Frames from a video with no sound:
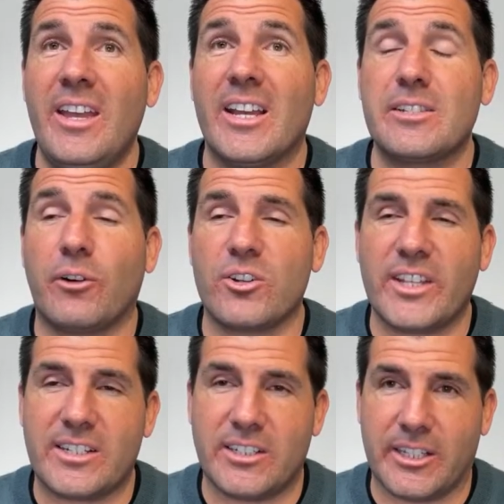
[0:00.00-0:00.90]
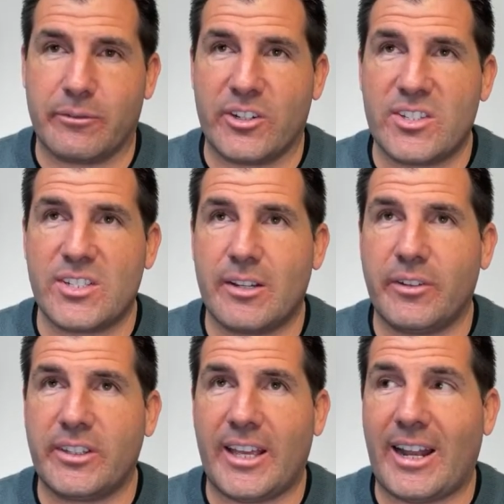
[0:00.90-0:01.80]
as far as like deliveries and stuff
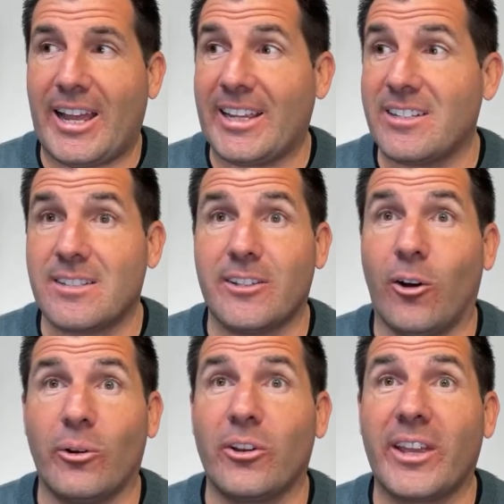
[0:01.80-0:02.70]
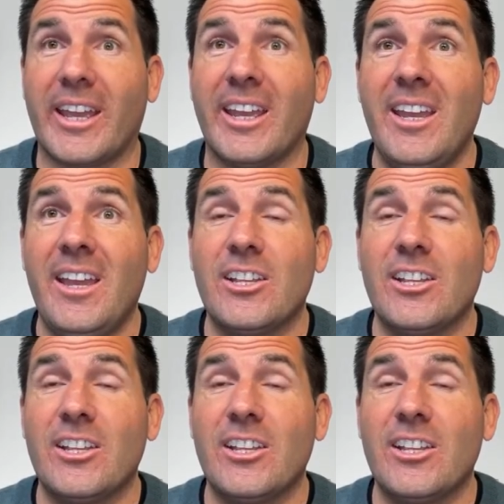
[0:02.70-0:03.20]
like that. I just don't, okay?